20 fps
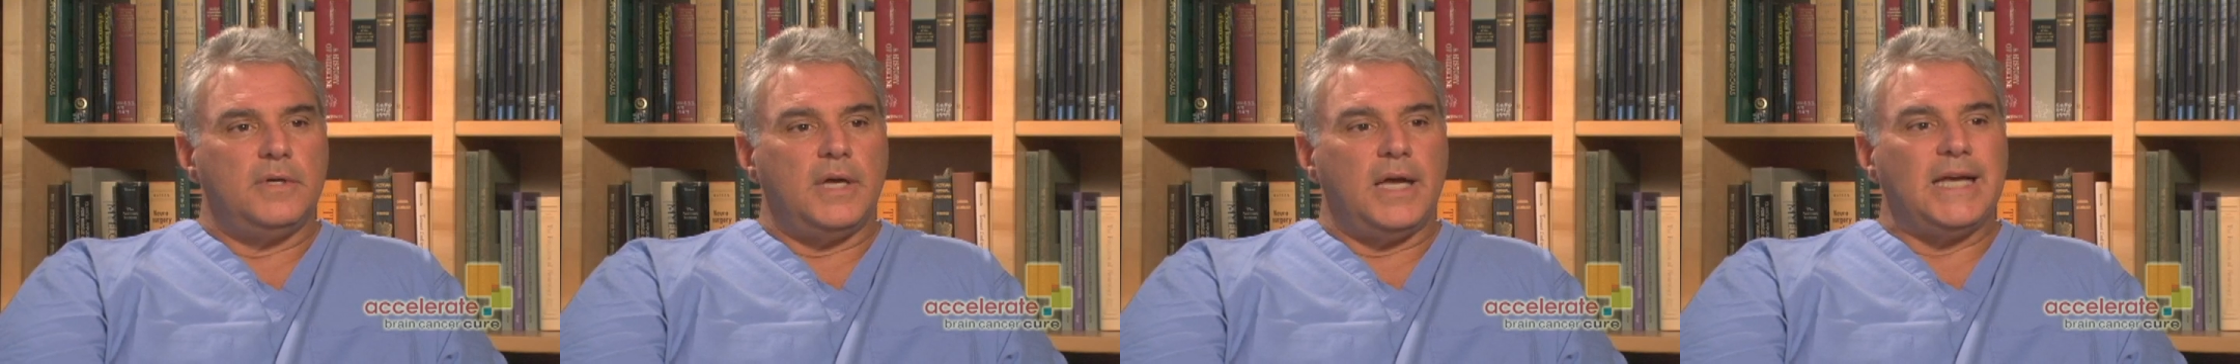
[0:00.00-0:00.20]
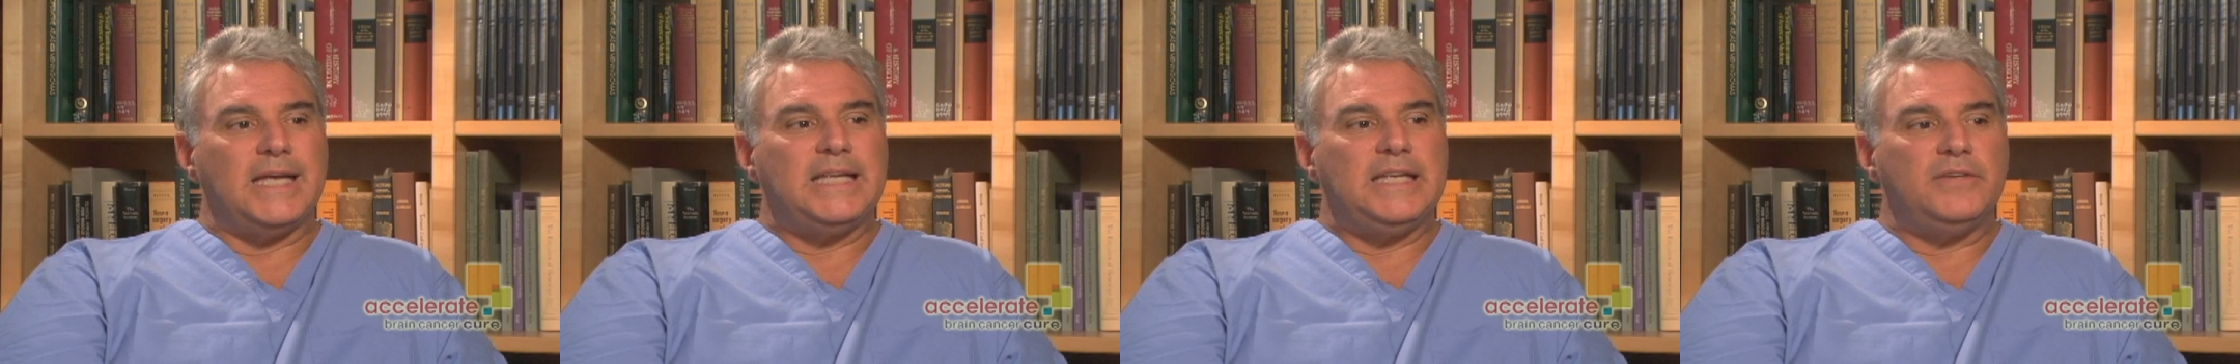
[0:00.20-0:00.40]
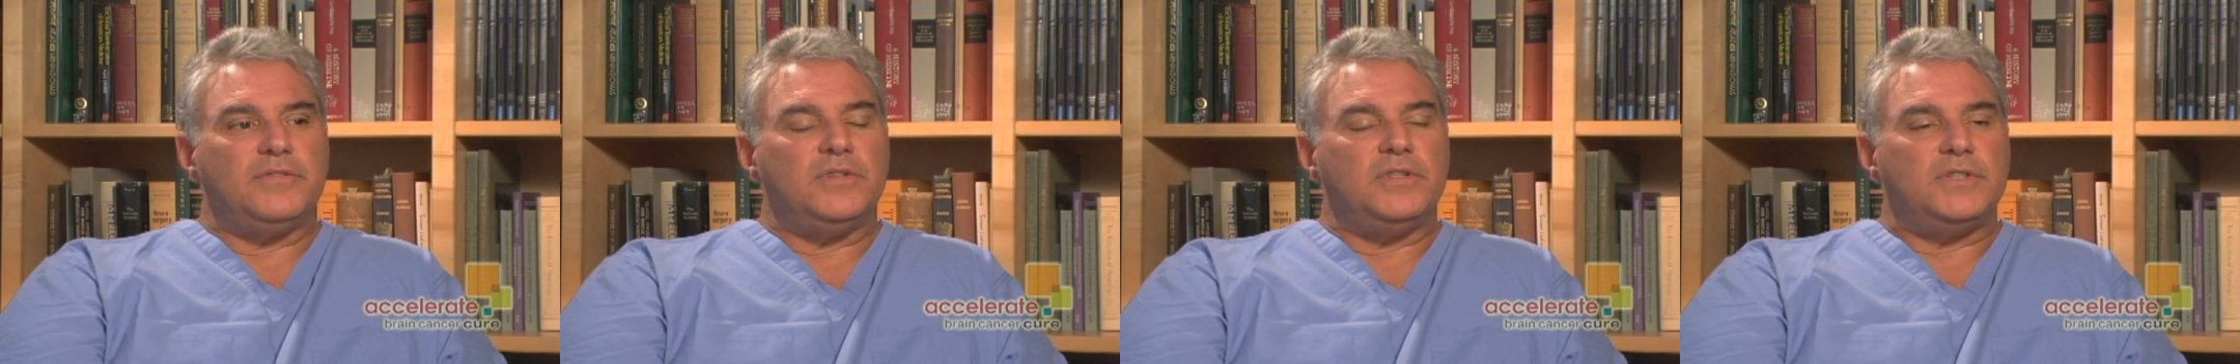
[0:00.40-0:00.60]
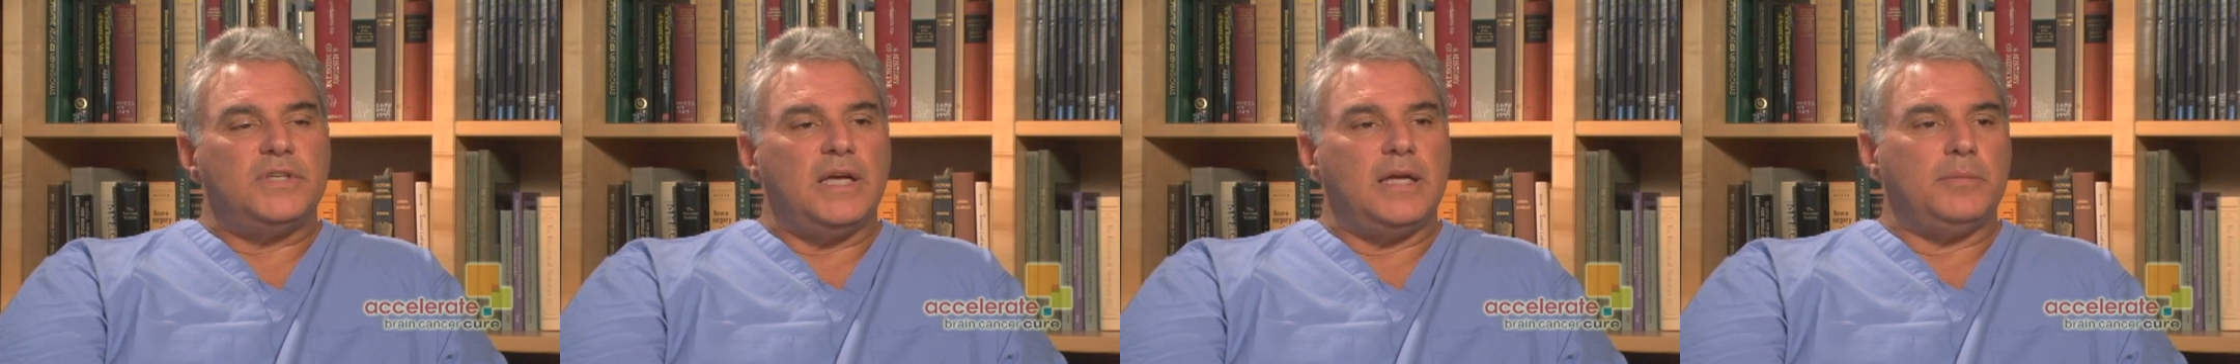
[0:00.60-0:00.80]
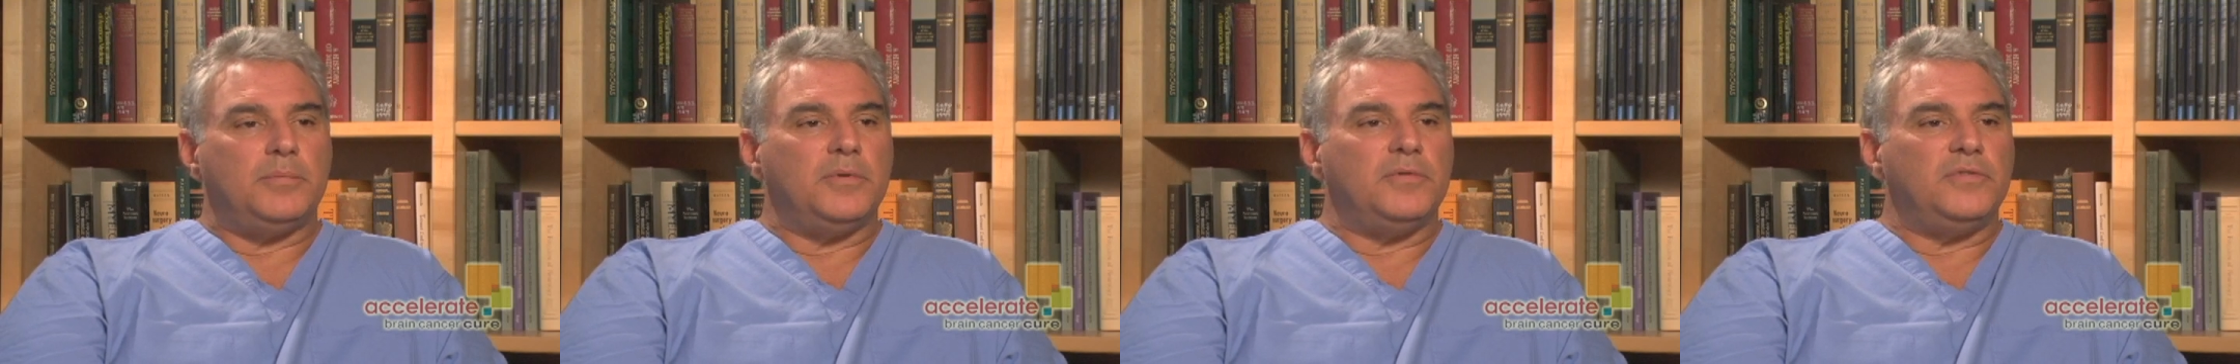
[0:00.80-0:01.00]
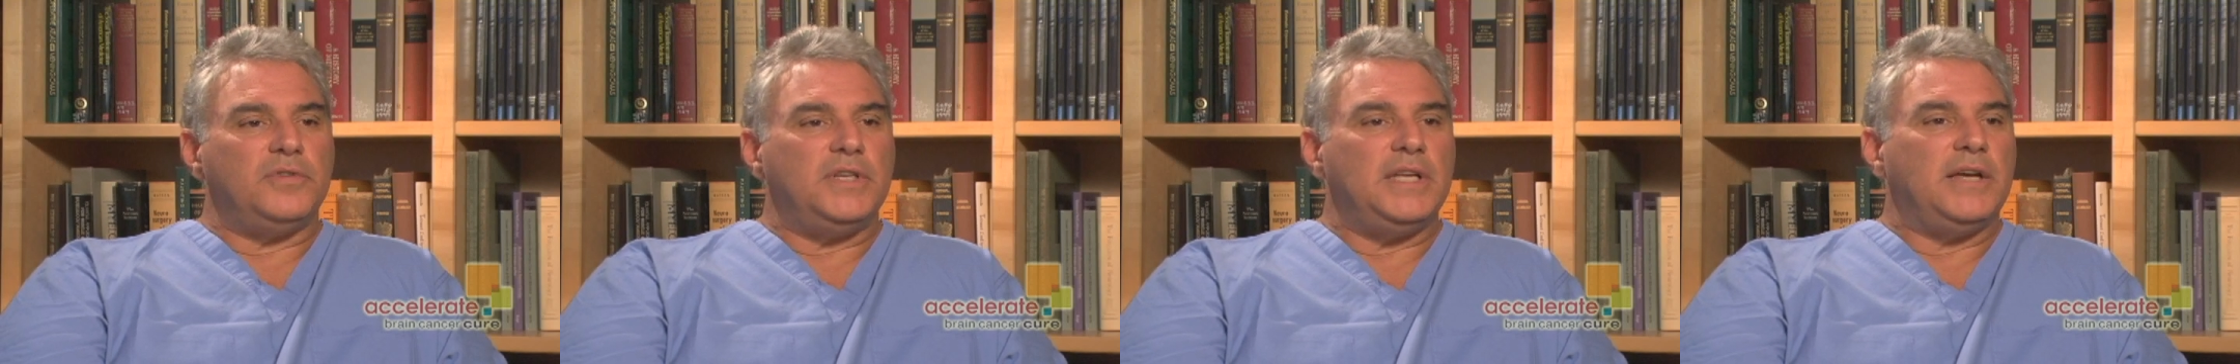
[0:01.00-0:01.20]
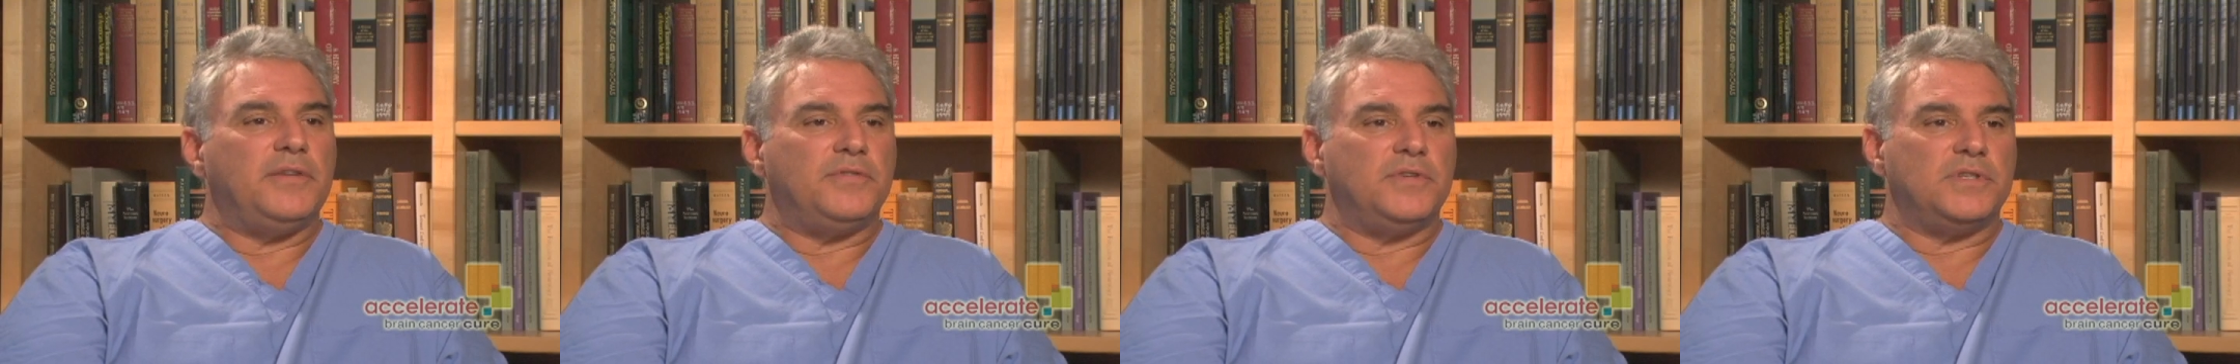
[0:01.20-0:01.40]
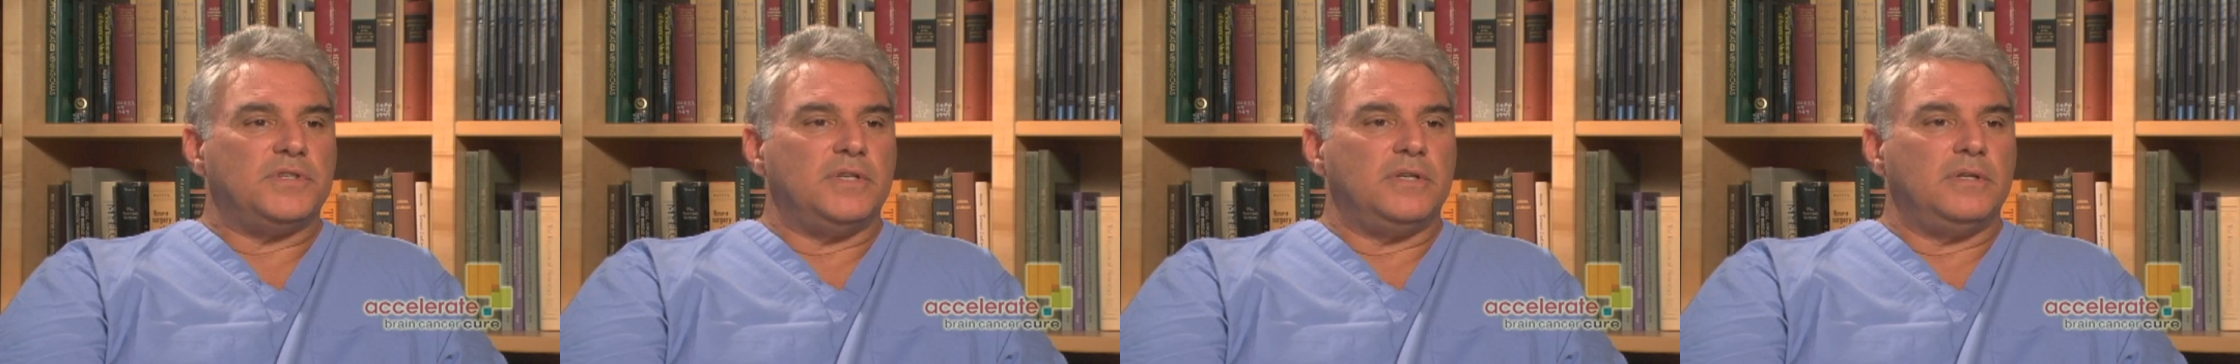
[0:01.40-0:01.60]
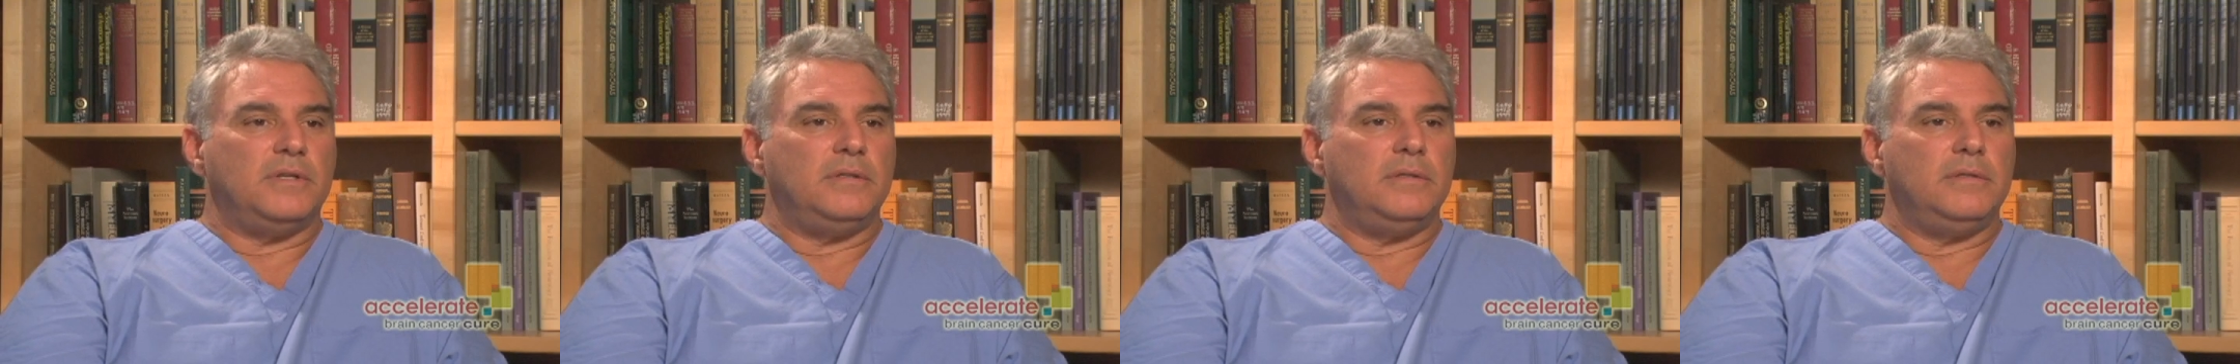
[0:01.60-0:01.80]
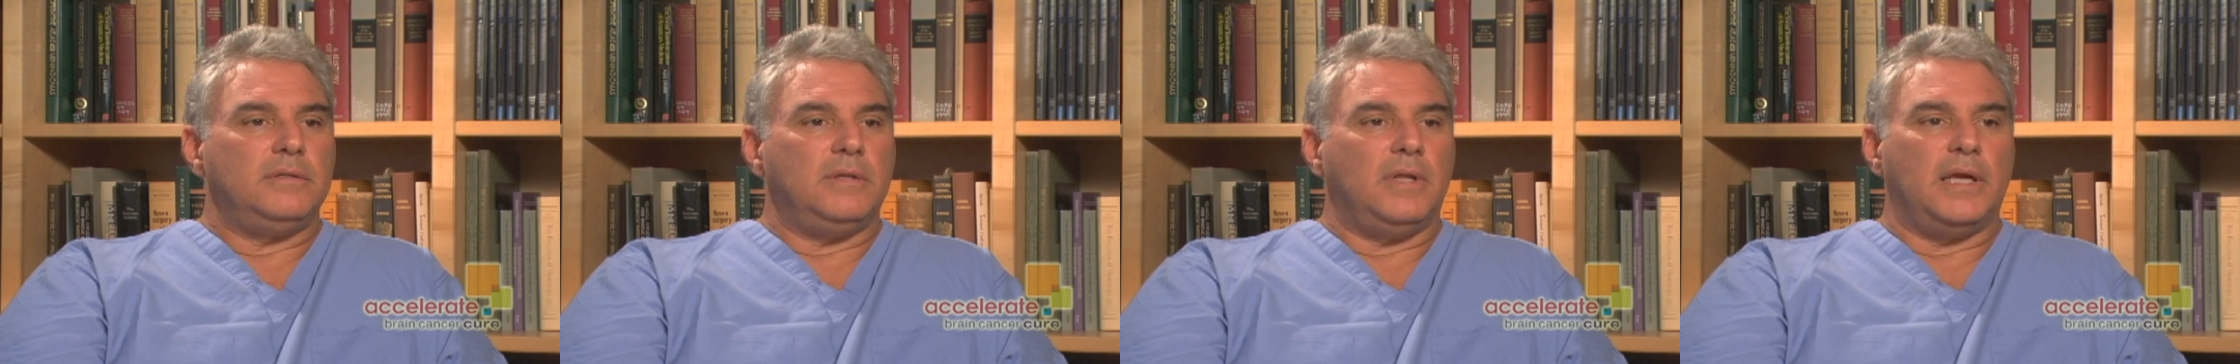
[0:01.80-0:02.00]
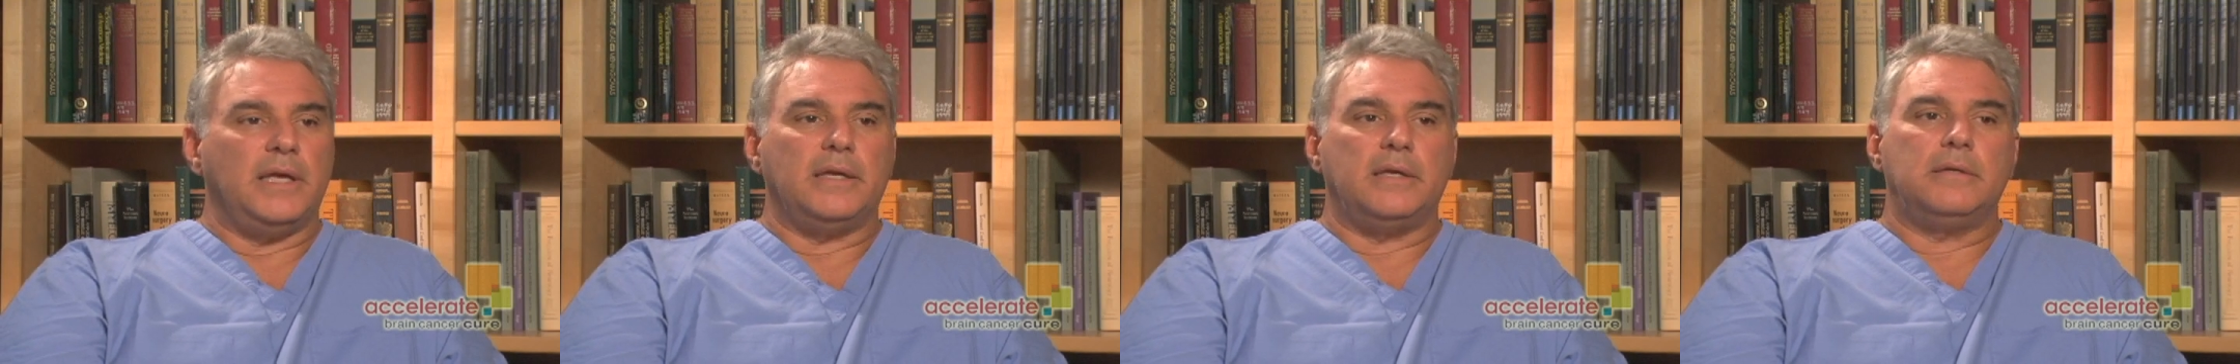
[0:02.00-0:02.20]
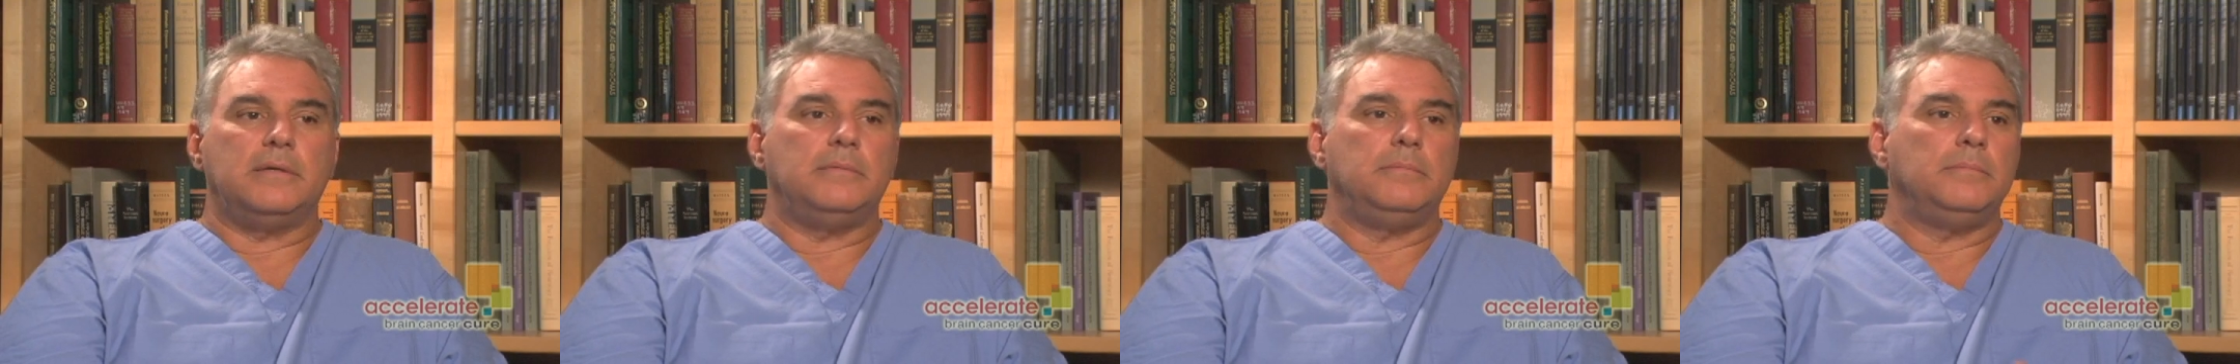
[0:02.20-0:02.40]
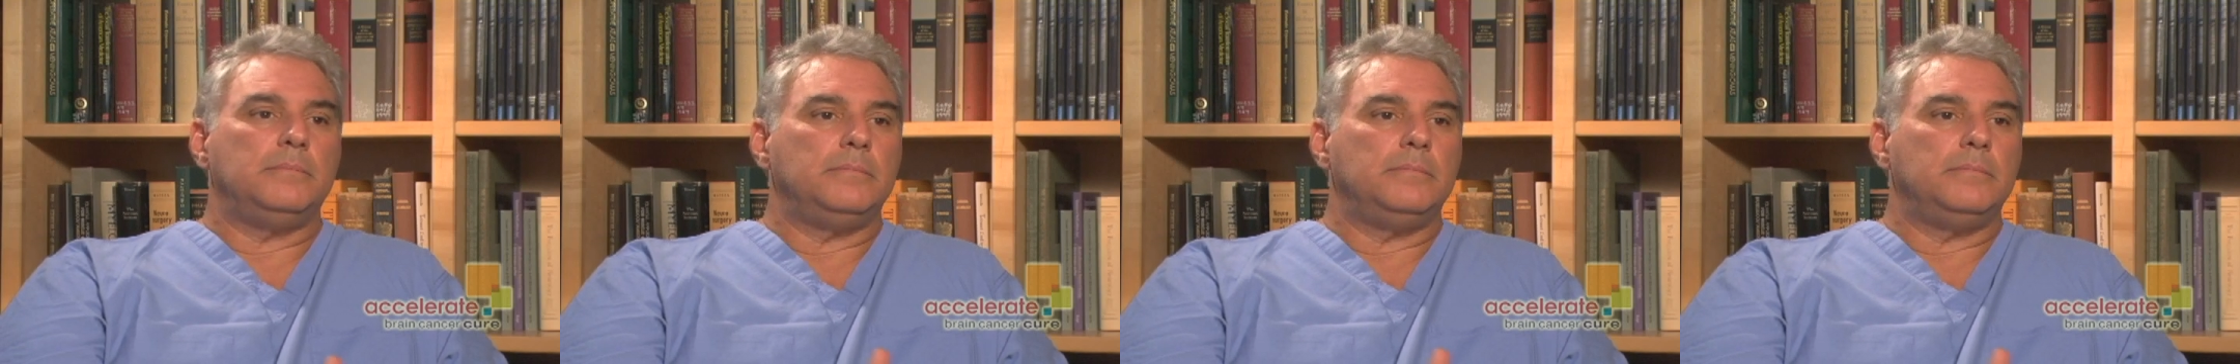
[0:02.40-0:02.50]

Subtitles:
a given type of a deficit, like